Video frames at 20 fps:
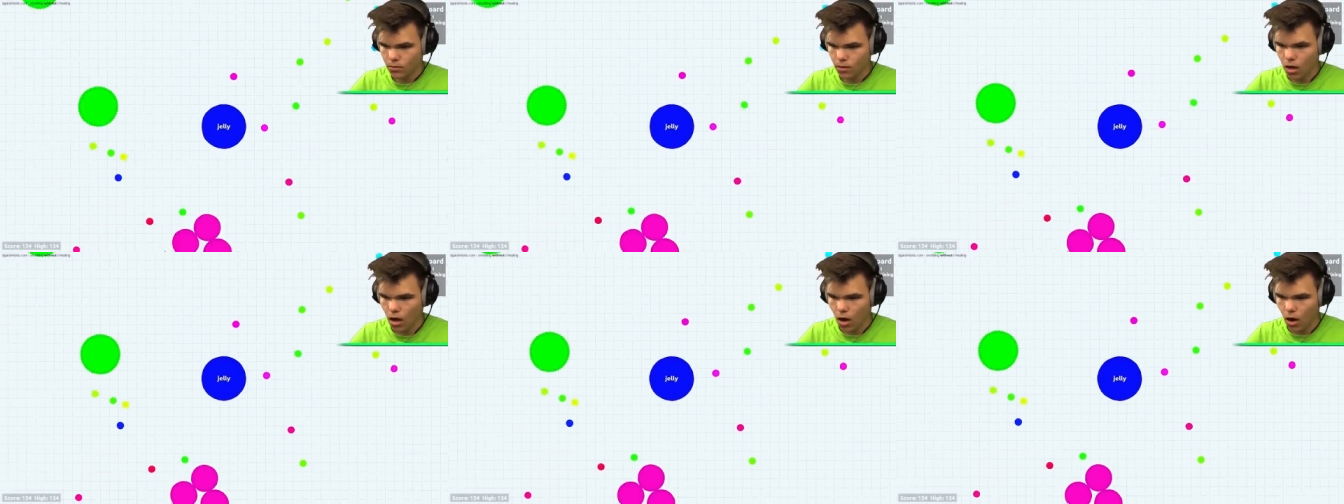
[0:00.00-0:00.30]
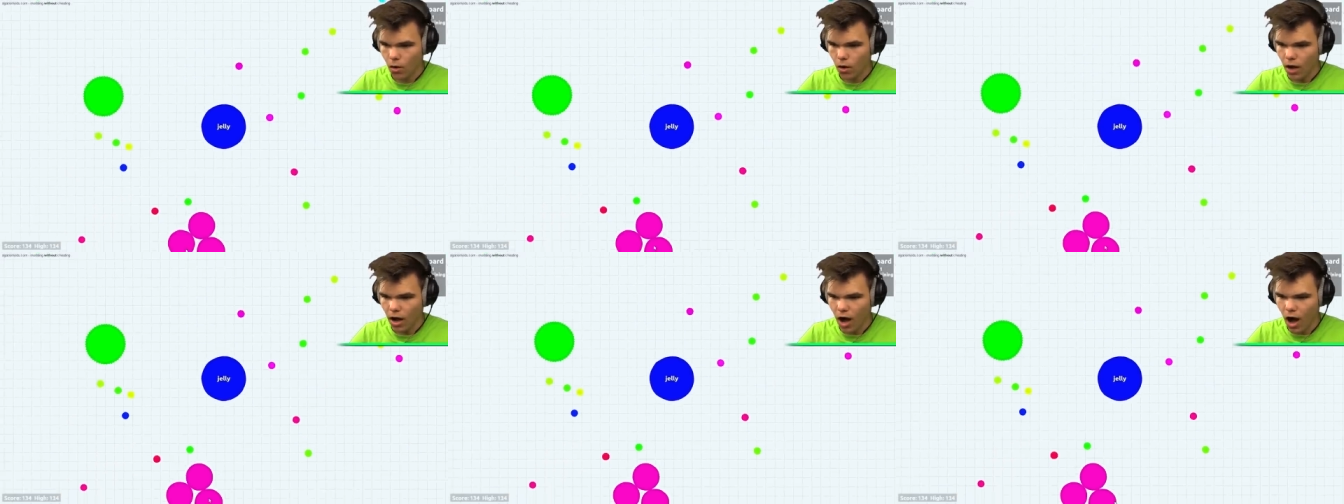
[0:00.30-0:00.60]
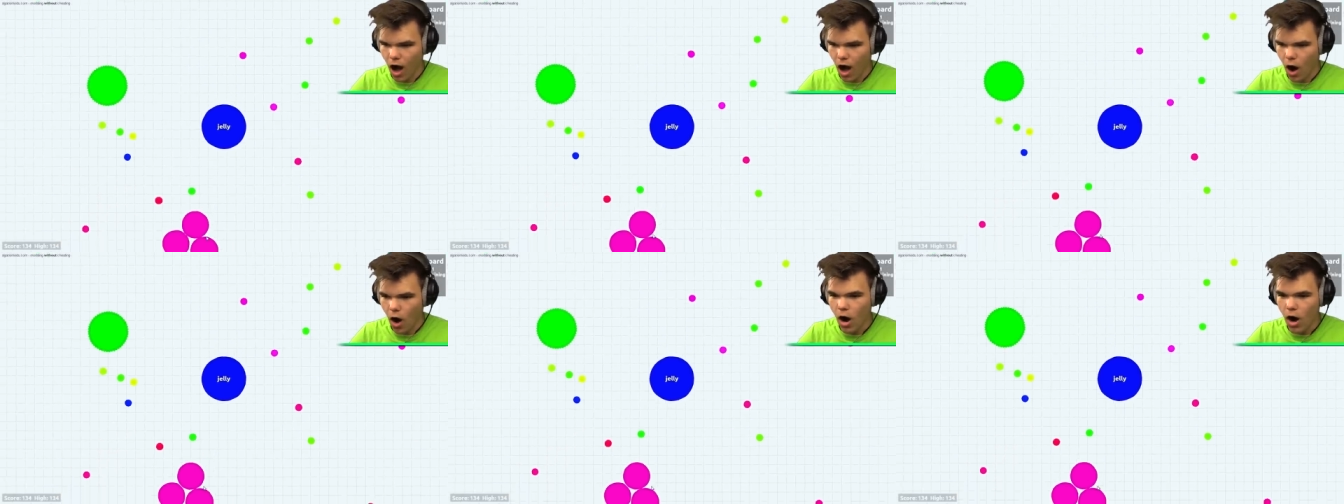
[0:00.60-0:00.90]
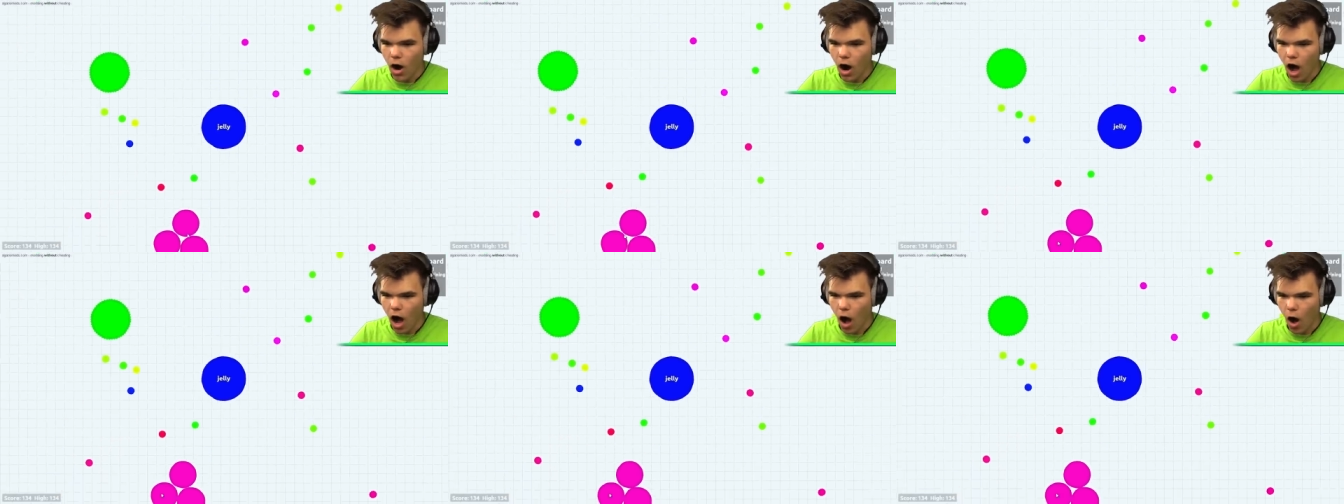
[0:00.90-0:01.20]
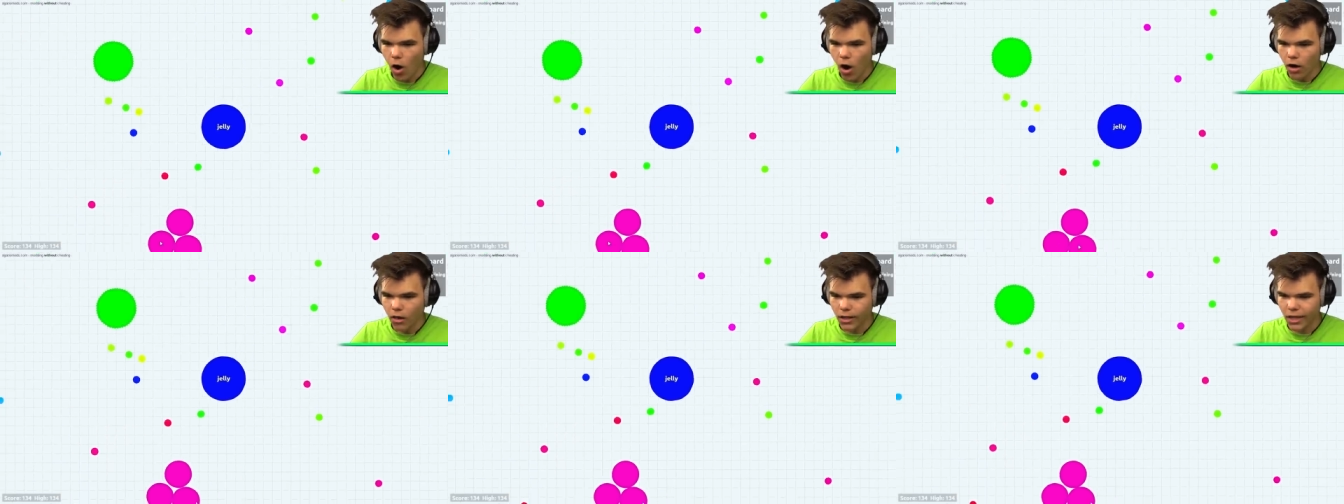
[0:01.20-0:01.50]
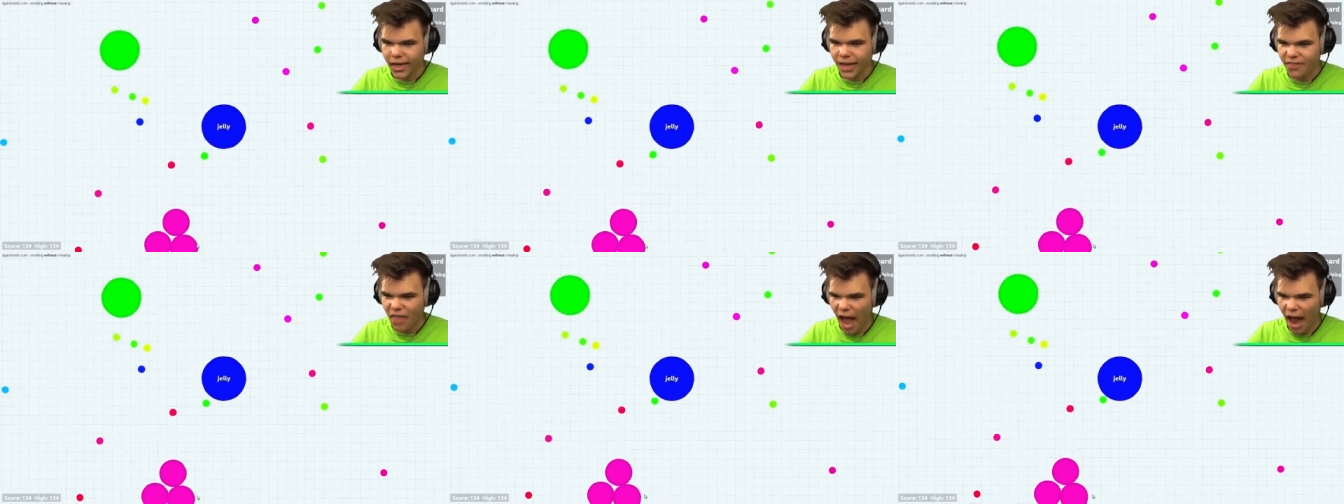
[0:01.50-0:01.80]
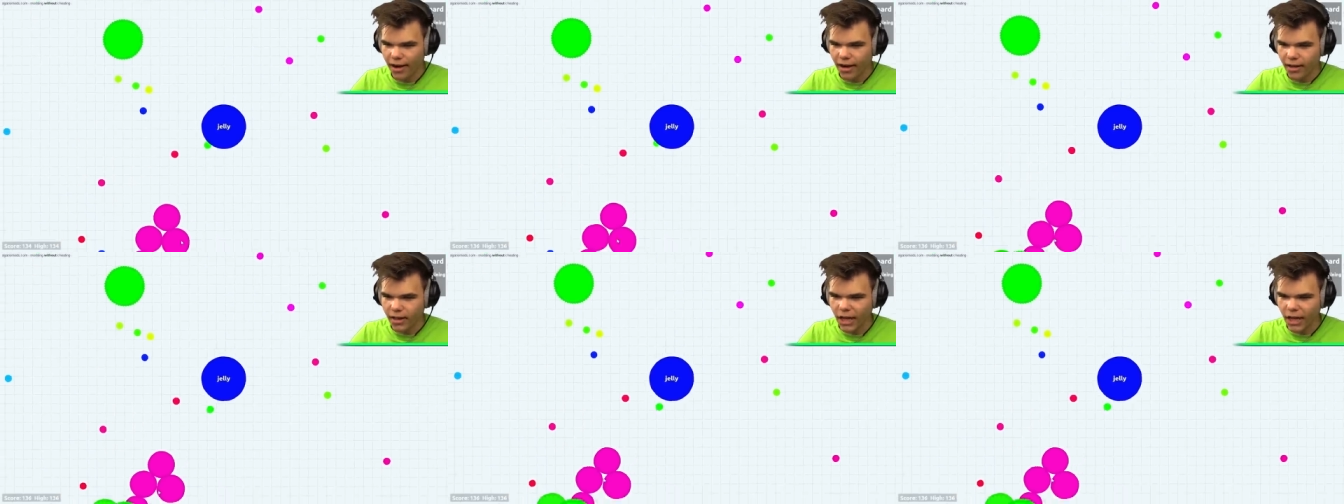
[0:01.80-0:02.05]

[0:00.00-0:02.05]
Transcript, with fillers: Uh-oh, uh-oh, uh-oh. Look at that.